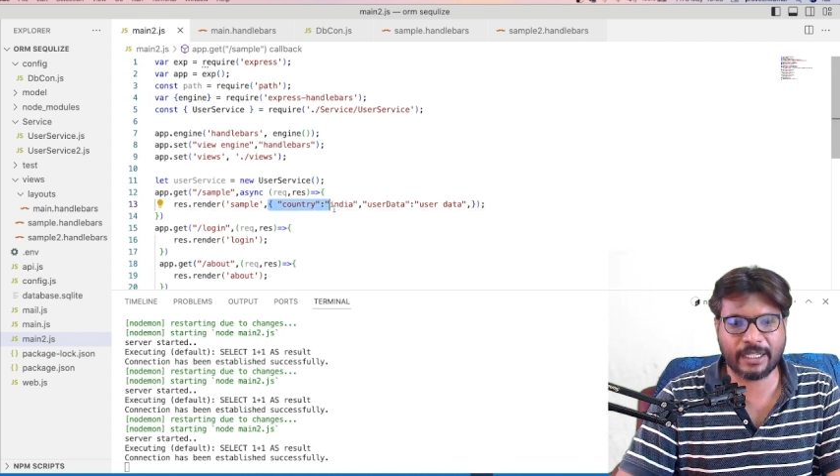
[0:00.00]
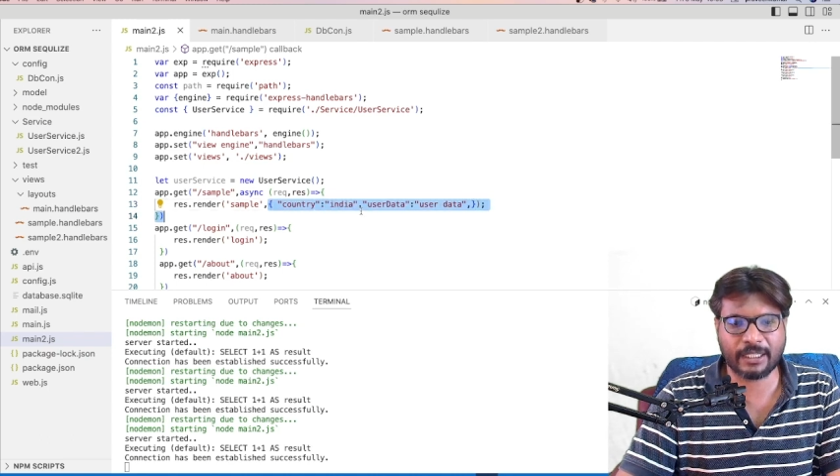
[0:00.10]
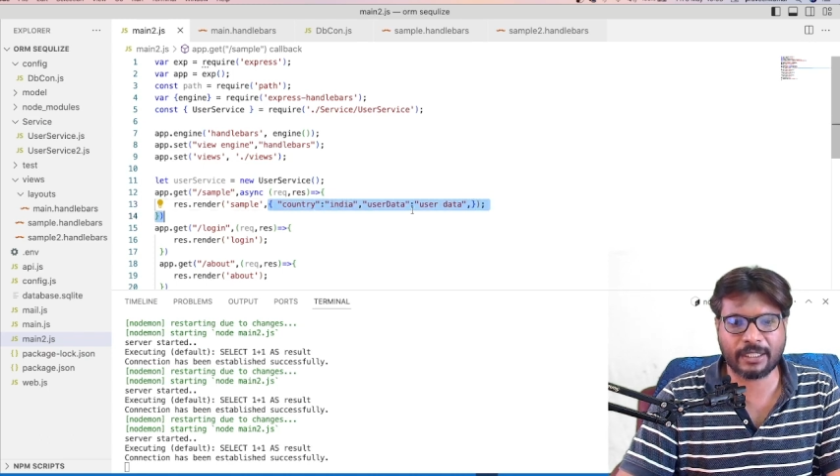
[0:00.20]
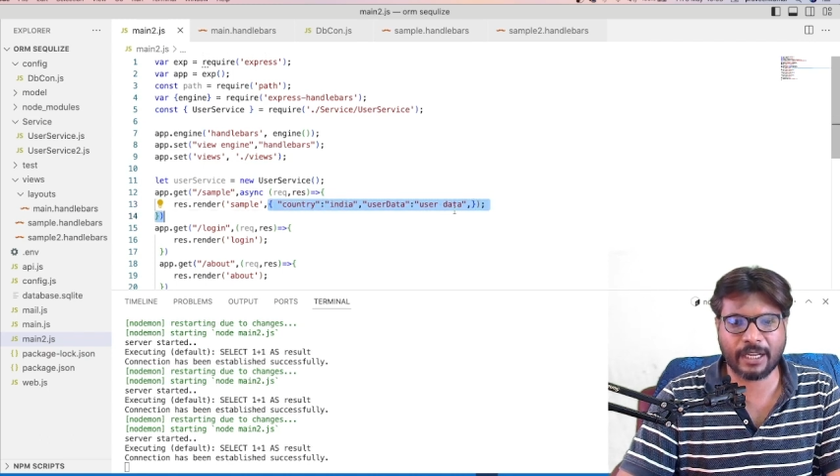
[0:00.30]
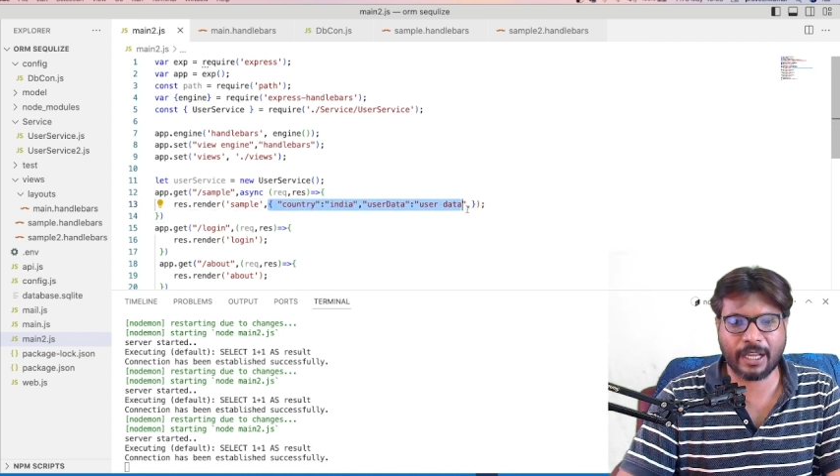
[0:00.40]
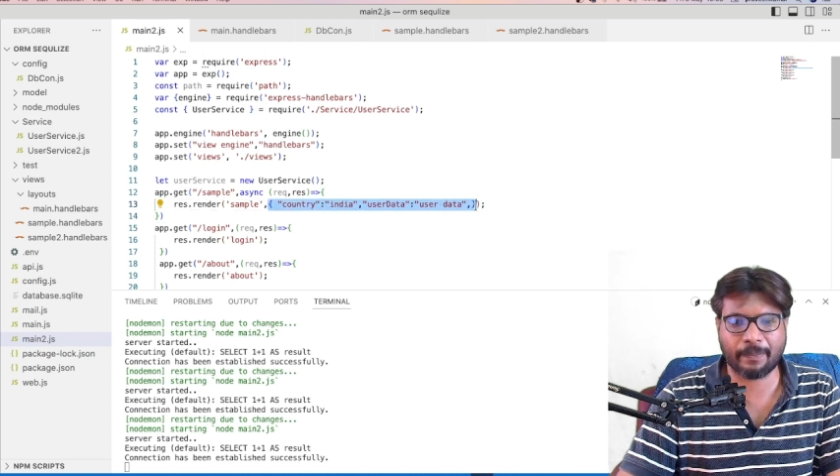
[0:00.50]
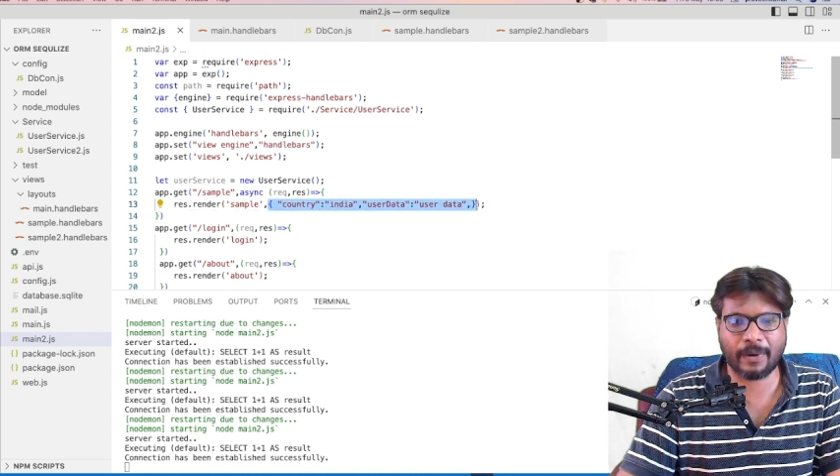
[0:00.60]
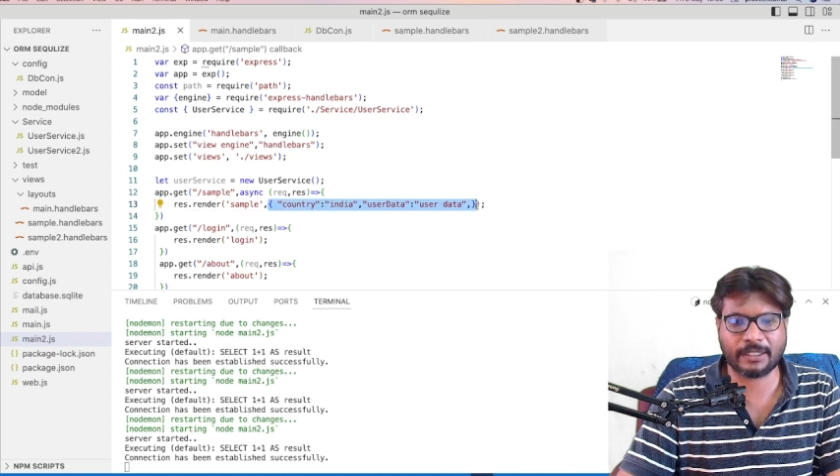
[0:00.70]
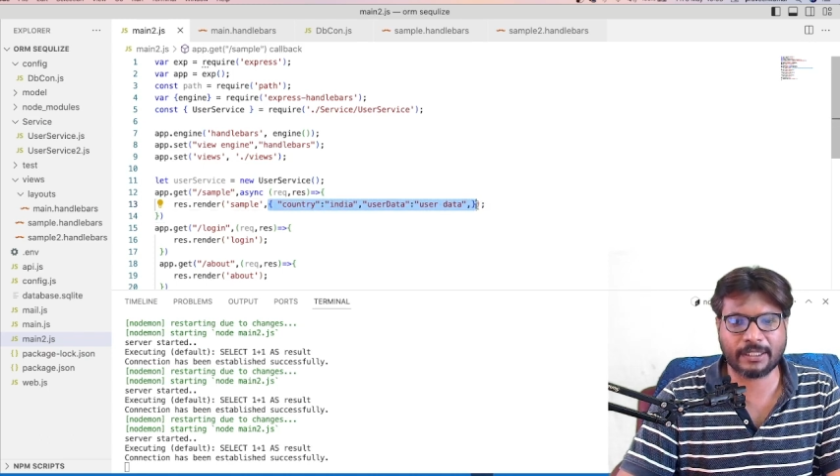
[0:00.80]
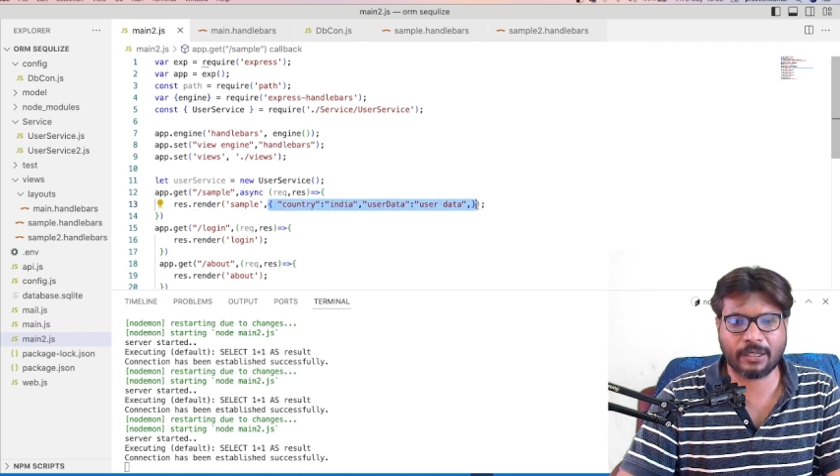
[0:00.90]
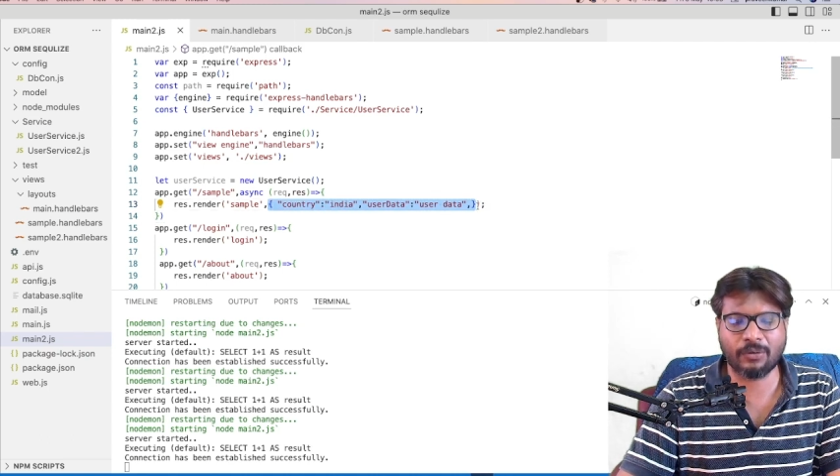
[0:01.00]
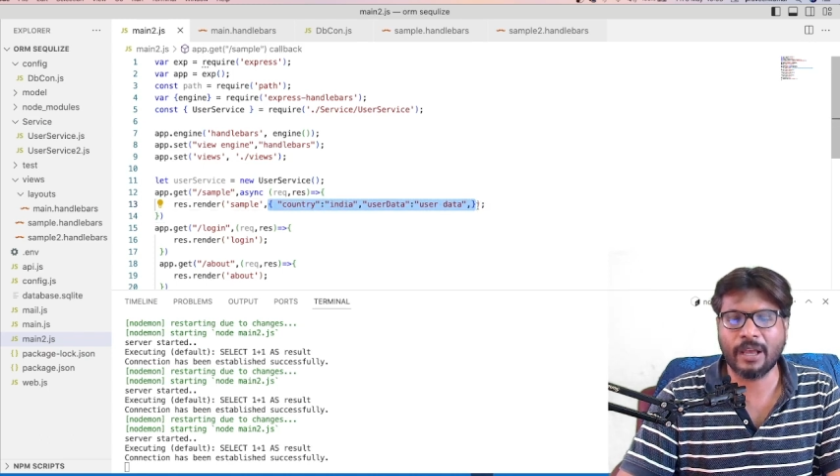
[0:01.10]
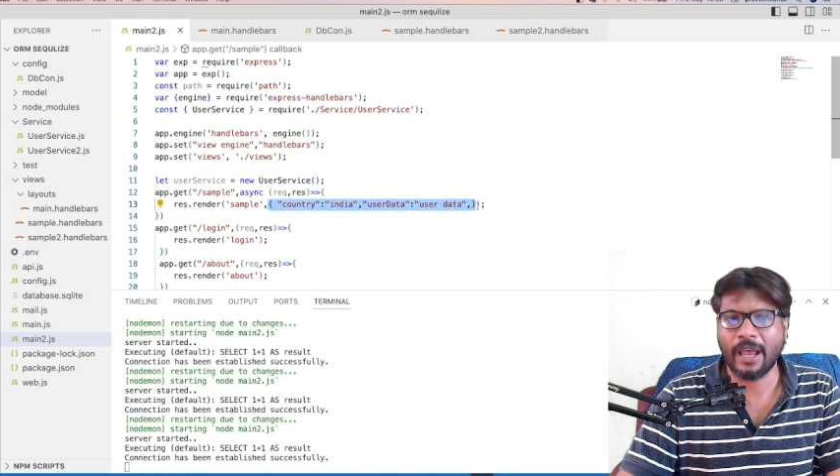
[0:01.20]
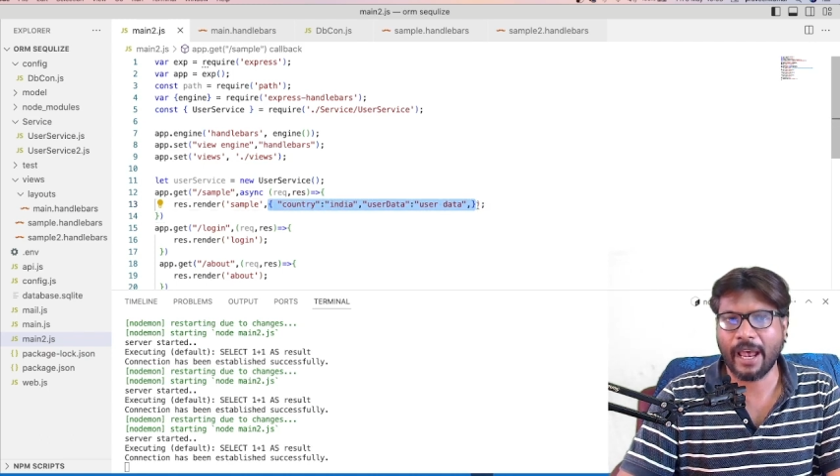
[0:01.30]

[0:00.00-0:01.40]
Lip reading: data that I am passing now.